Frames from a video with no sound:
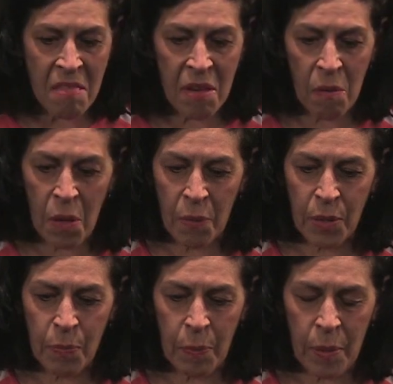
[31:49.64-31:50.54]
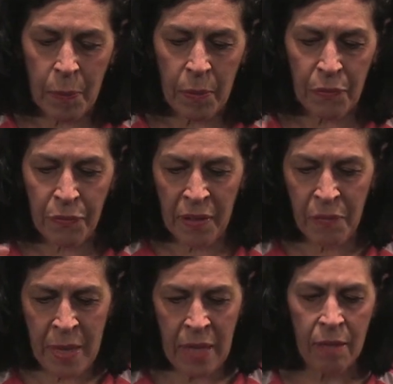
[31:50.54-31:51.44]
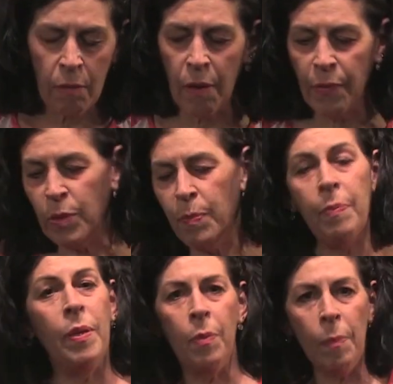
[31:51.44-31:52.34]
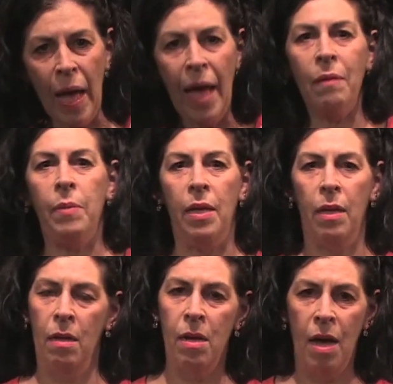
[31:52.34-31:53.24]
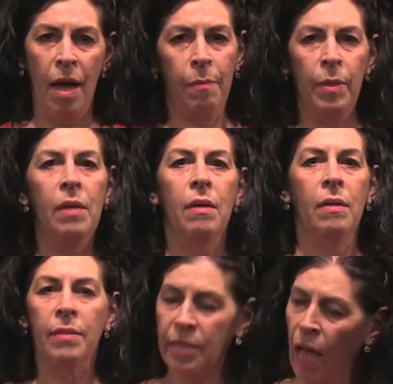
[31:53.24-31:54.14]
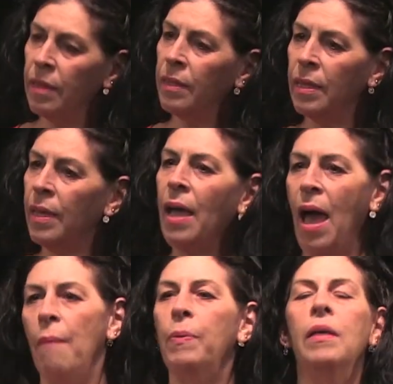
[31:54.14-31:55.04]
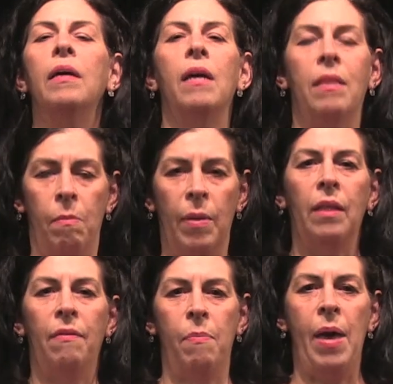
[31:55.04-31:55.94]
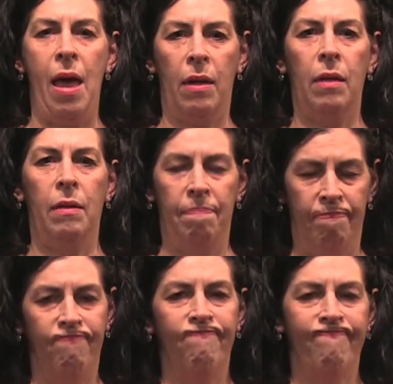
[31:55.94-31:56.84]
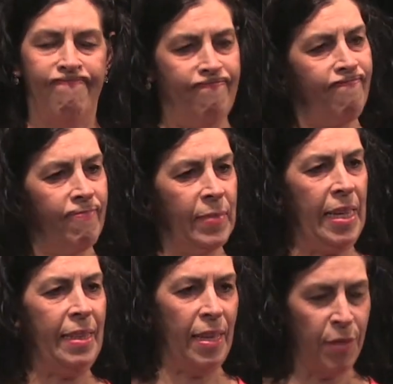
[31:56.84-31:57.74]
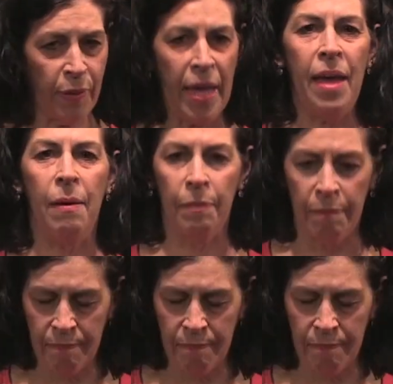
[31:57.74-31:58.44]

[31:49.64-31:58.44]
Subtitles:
There will always be people in front of me. There will always be people behind me. I'm solidly, happily in the middle of the pack. And that's okay.